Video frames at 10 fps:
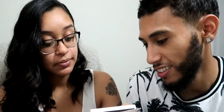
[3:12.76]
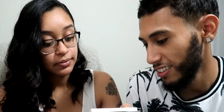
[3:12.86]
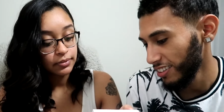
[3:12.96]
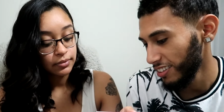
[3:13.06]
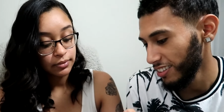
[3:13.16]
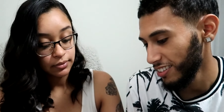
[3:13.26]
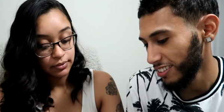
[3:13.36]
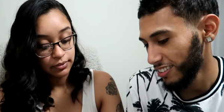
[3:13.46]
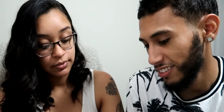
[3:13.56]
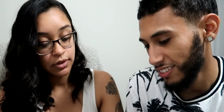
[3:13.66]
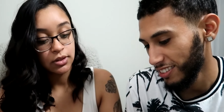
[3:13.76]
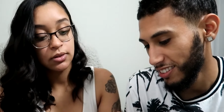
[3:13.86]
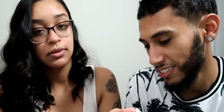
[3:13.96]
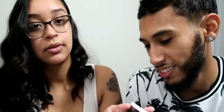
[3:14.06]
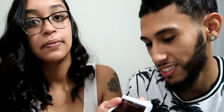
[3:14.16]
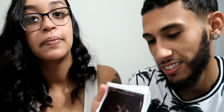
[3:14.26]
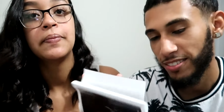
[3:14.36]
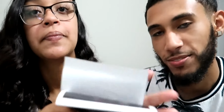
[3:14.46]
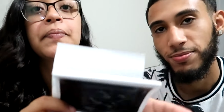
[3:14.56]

(no one is talking)